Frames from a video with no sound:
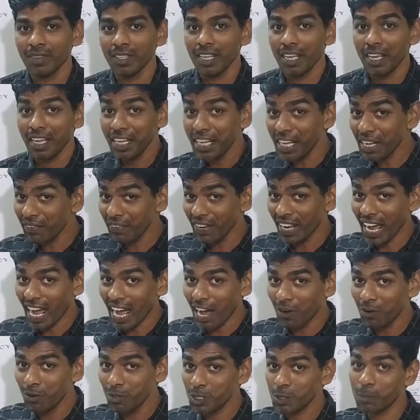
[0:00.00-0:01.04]
Here we
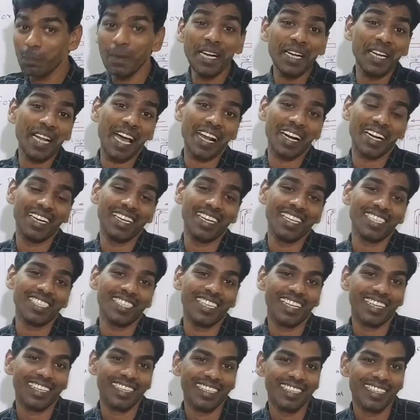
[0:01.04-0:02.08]
have split air
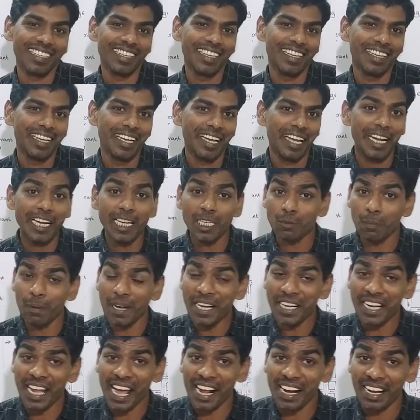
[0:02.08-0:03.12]
conditioner. In
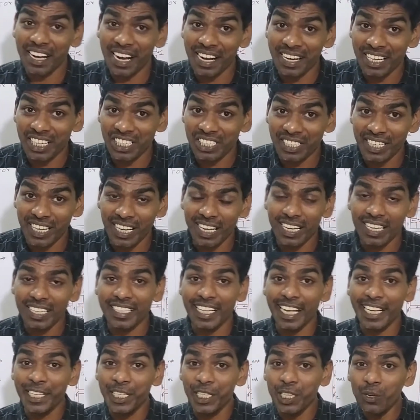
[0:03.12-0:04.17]
split air conditioner,
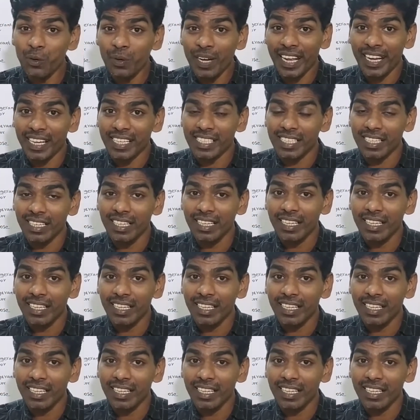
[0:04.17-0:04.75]
the unit